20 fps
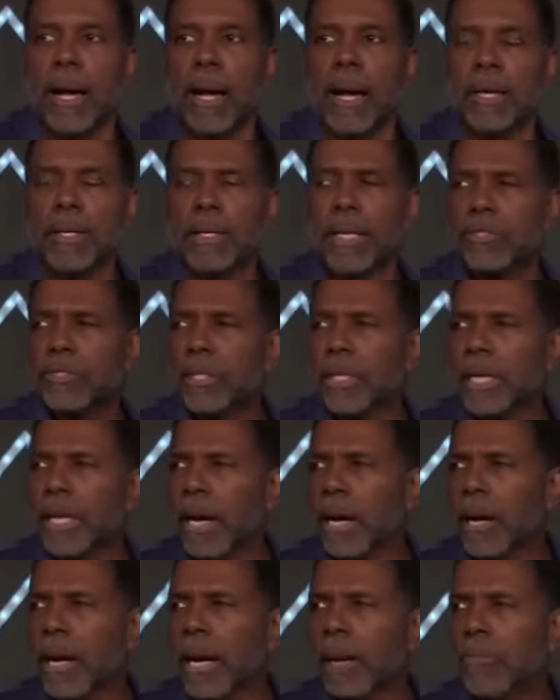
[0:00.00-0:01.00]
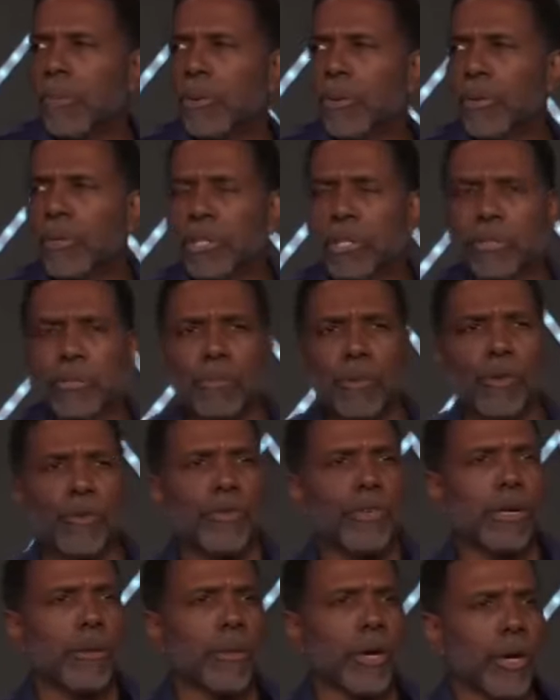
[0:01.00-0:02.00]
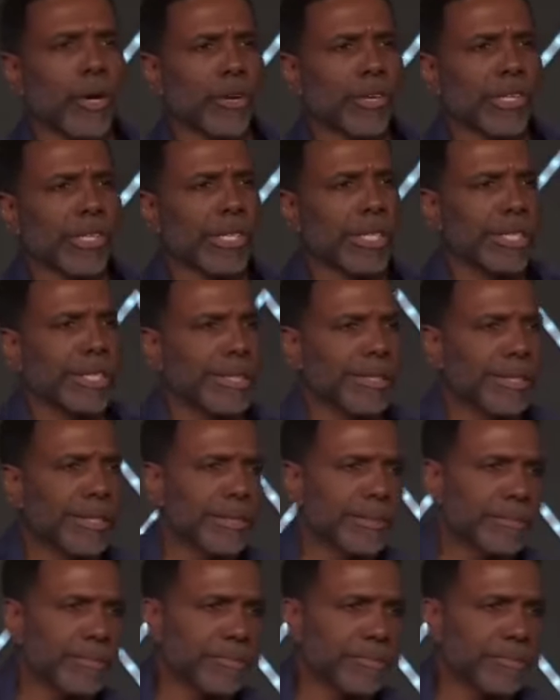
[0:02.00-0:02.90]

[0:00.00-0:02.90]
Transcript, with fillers: Yesterday, I pulled this movie up, Hercules.